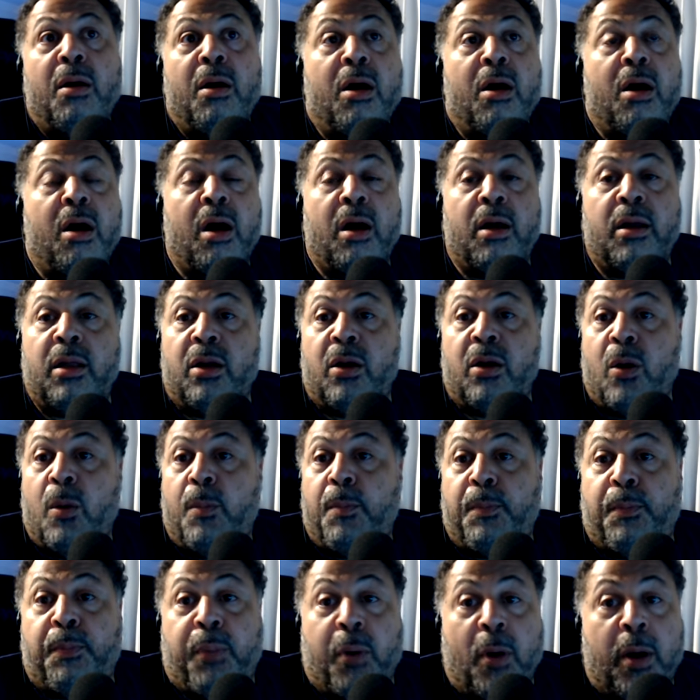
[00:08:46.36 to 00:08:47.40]
uh, you know,
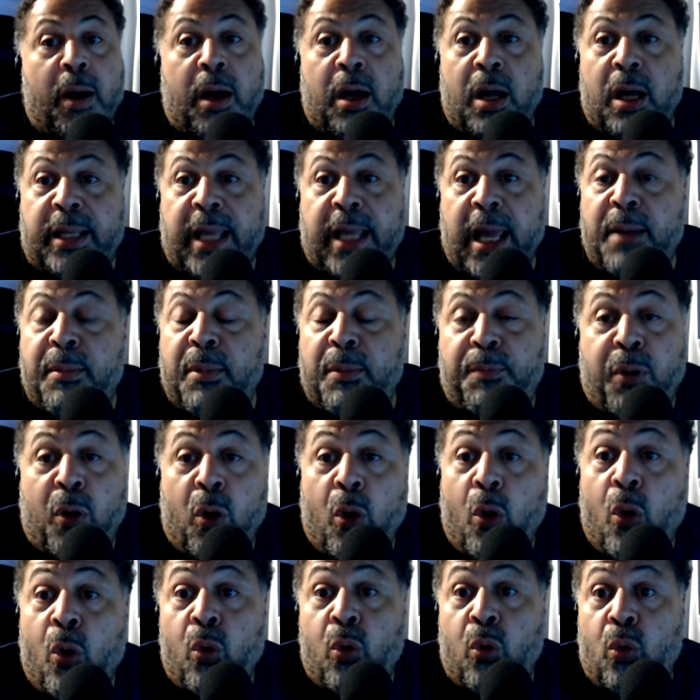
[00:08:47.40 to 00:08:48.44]
a game of
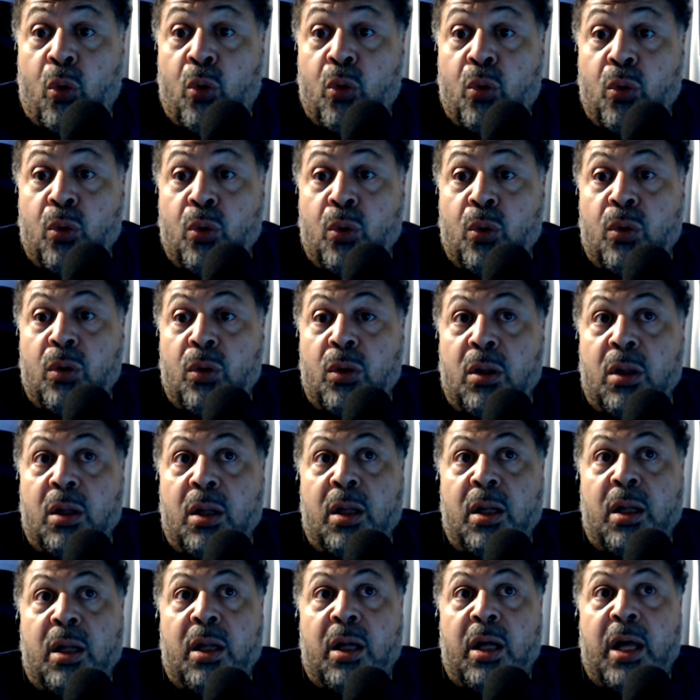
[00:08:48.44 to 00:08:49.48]
pool.
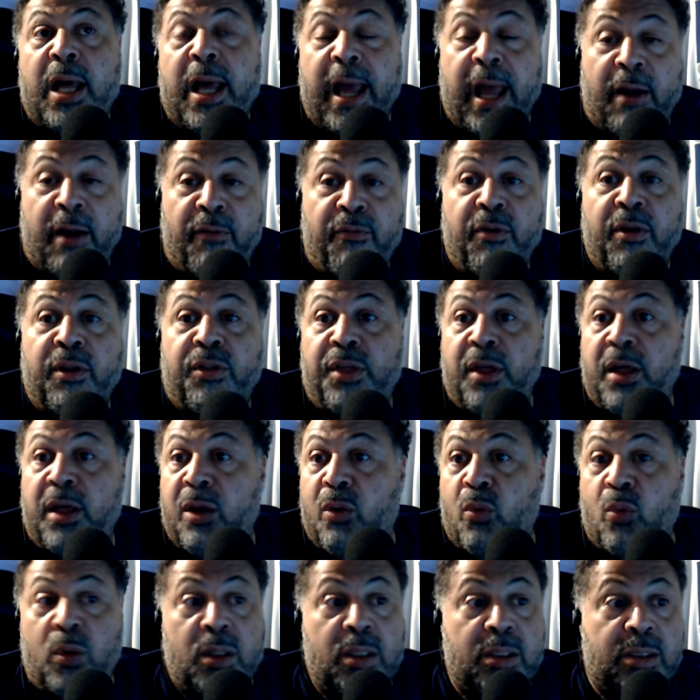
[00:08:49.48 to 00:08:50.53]

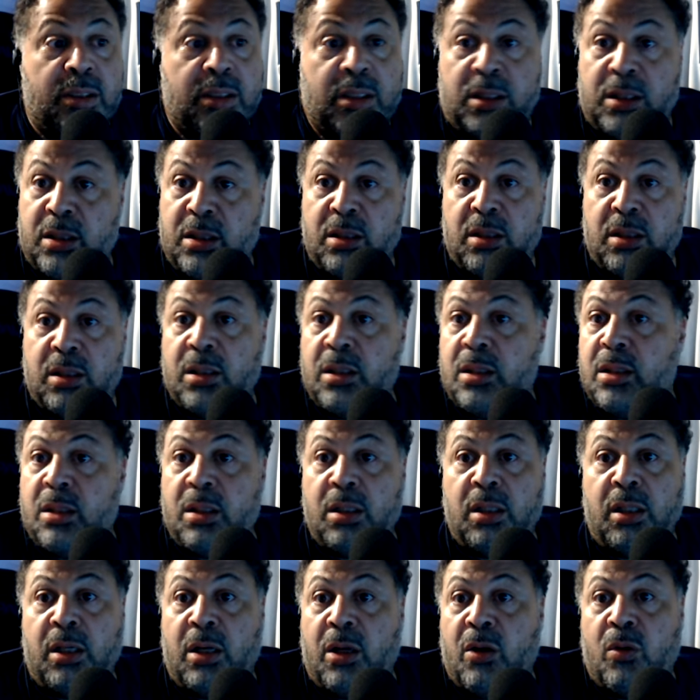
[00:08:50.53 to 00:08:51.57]
Everything was,
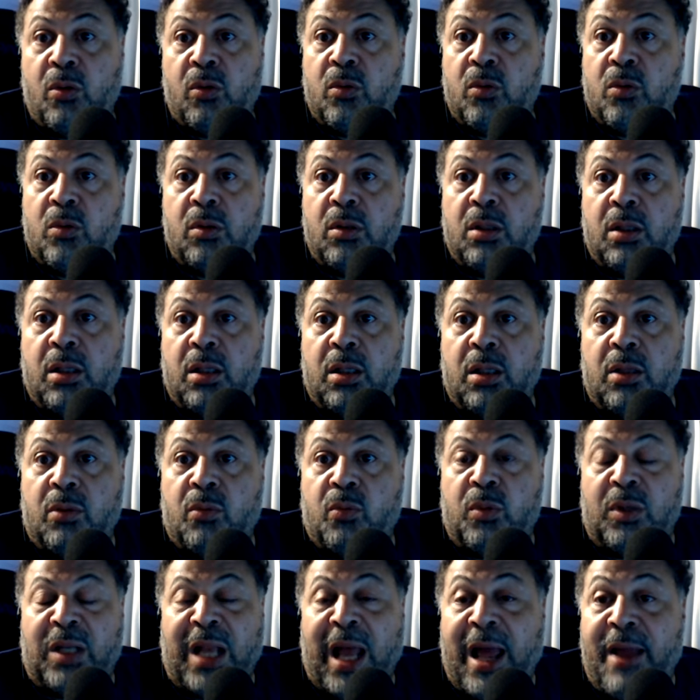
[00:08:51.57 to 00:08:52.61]
you know,
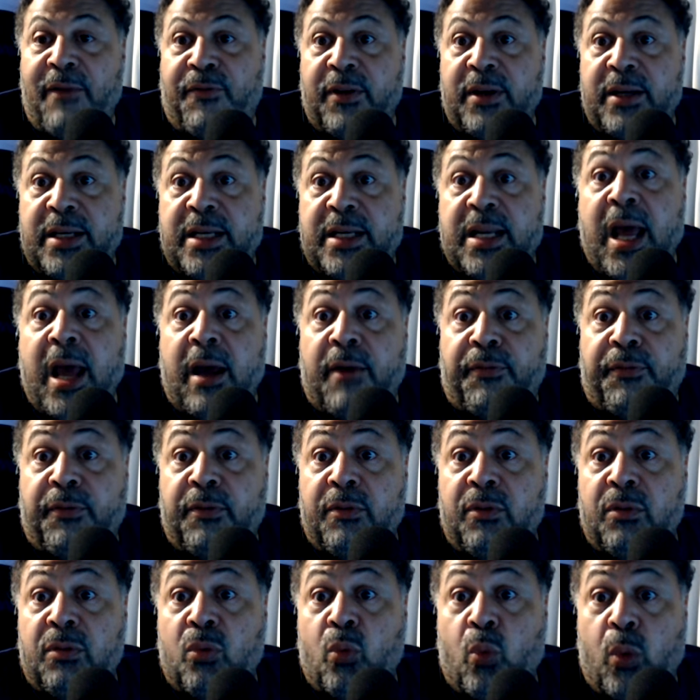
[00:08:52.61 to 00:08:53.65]
life and death,
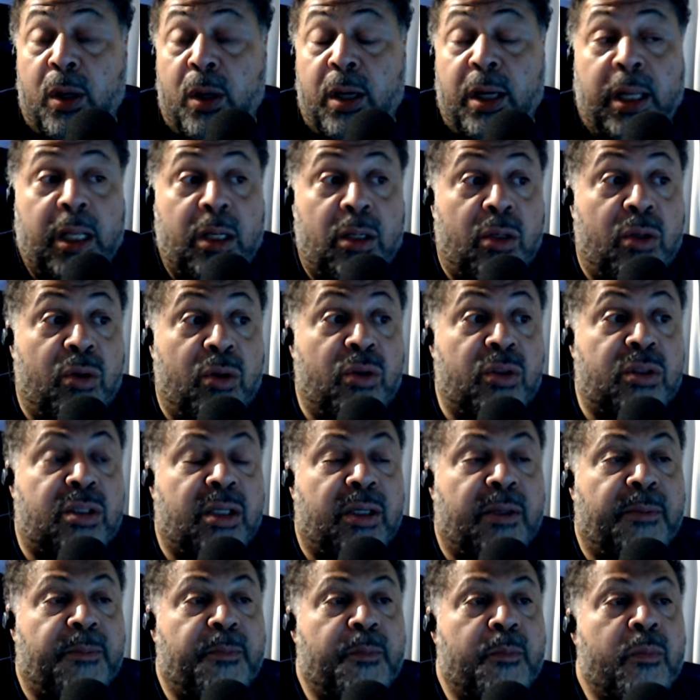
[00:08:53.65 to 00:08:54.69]
winning and
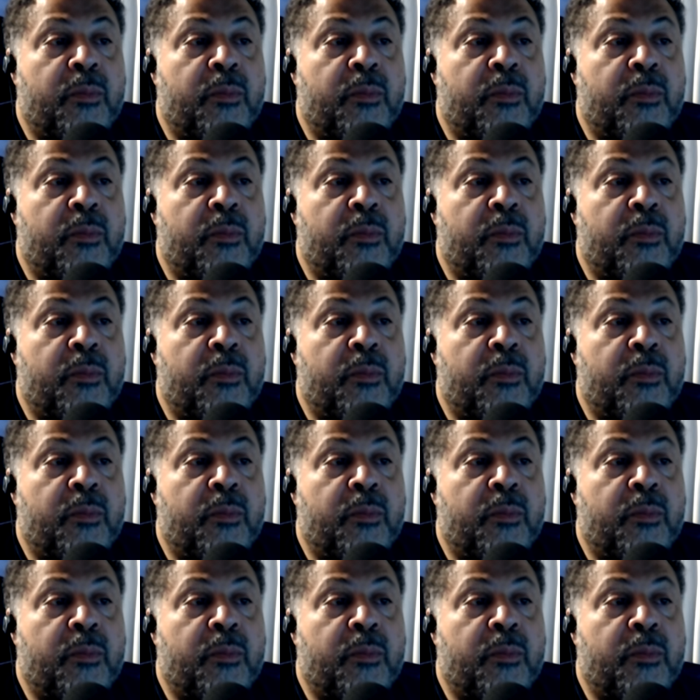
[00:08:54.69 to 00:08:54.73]
losing.